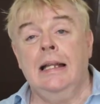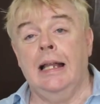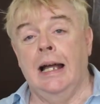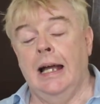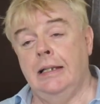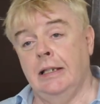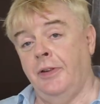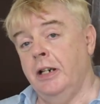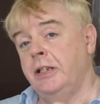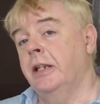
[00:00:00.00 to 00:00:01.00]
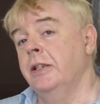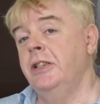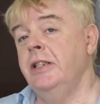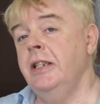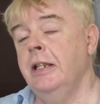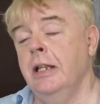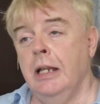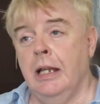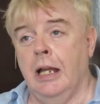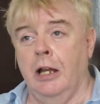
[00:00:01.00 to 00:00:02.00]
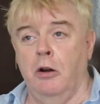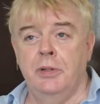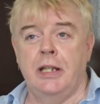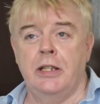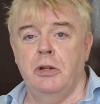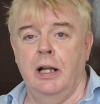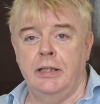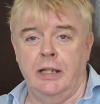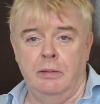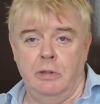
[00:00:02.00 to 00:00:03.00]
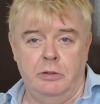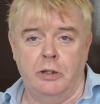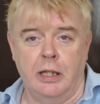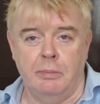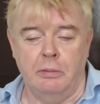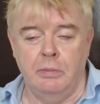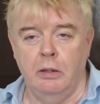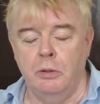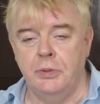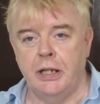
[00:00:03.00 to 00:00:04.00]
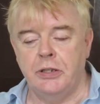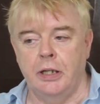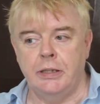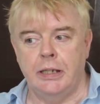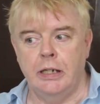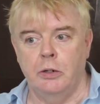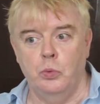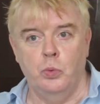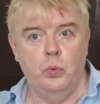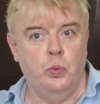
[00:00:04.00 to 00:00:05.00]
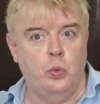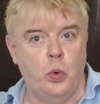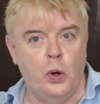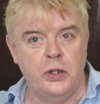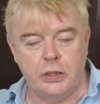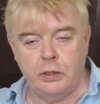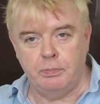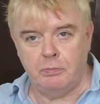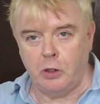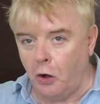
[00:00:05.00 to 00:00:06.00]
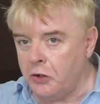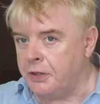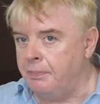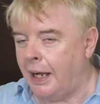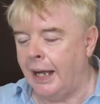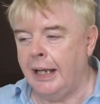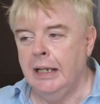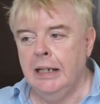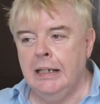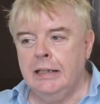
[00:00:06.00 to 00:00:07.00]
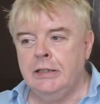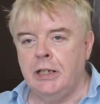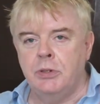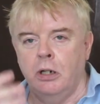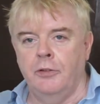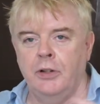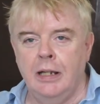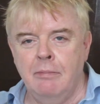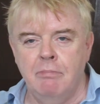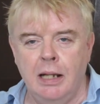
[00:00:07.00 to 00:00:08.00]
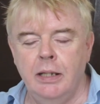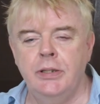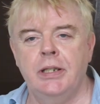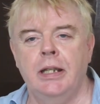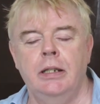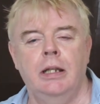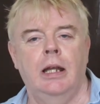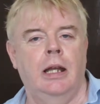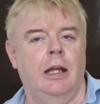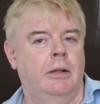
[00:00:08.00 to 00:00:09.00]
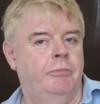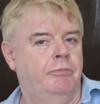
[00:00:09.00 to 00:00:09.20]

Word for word: that, as far as he can see, uh, homosexuality, and talking about male homosexuality here, was caused by some sort of imbalance in uh,